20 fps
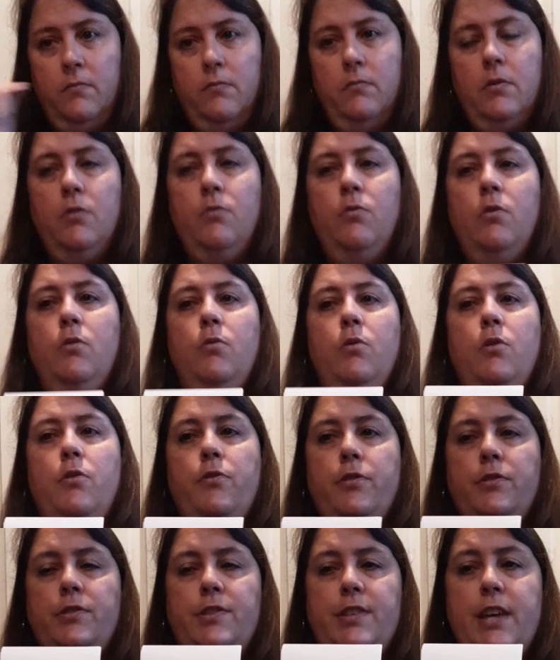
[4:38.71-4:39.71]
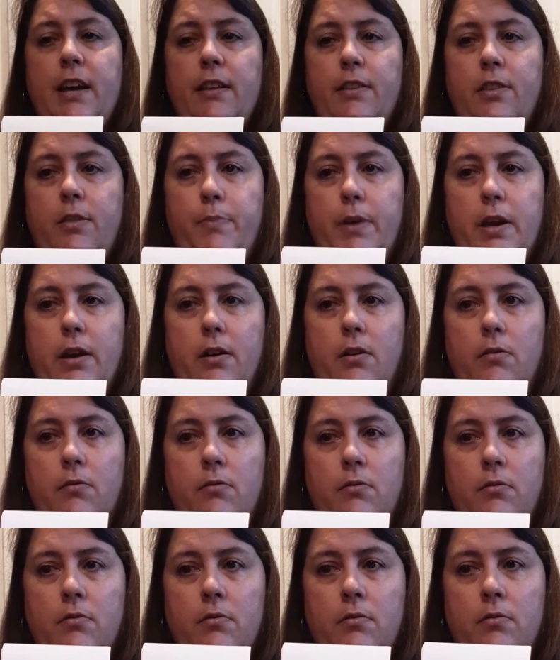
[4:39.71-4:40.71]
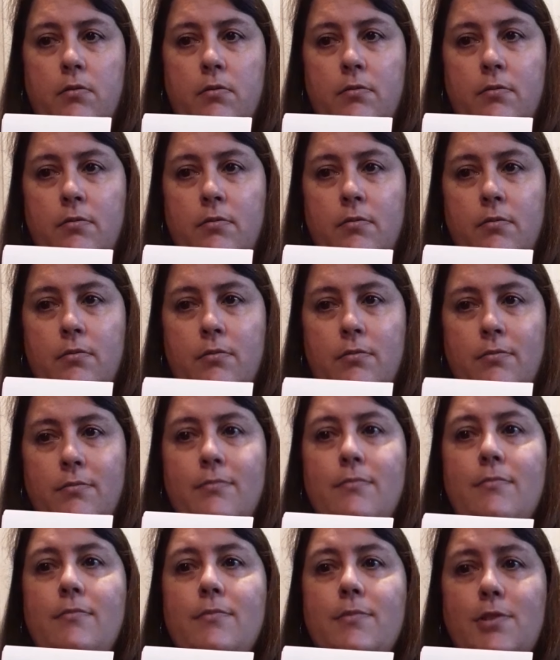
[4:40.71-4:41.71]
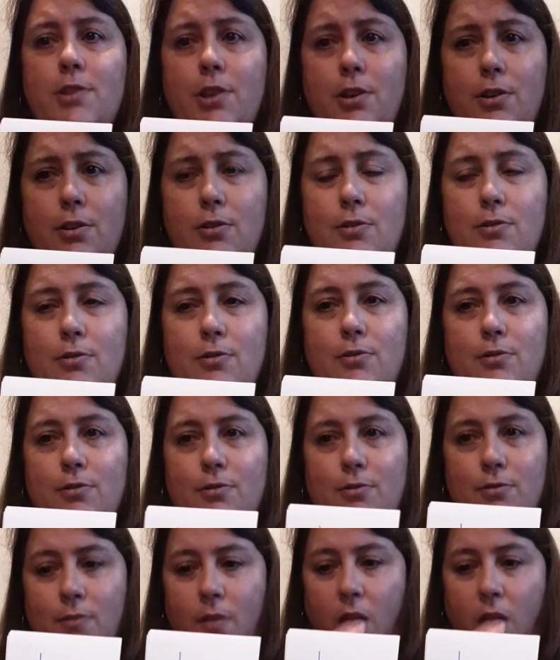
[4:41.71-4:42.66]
And what word does that spell? Two.